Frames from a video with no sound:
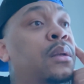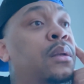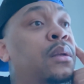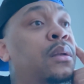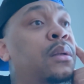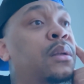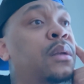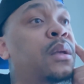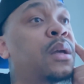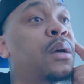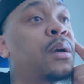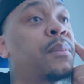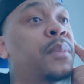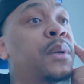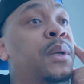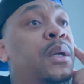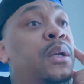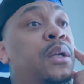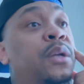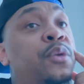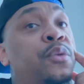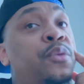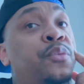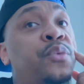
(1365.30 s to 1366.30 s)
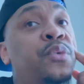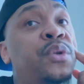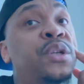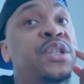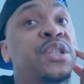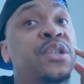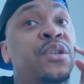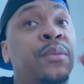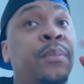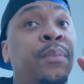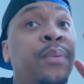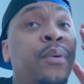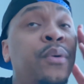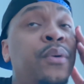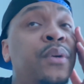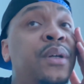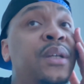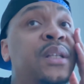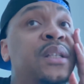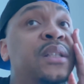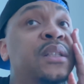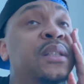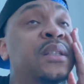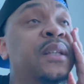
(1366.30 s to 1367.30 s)
yeah man, you reached your
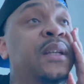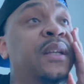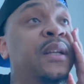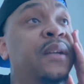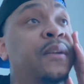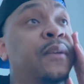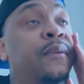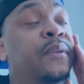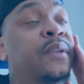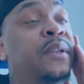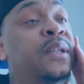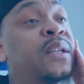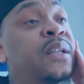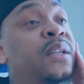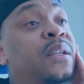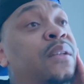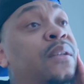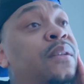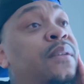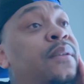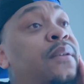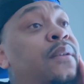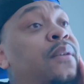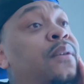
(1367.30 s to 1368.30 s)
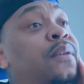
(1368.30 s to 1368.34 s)
points and everything.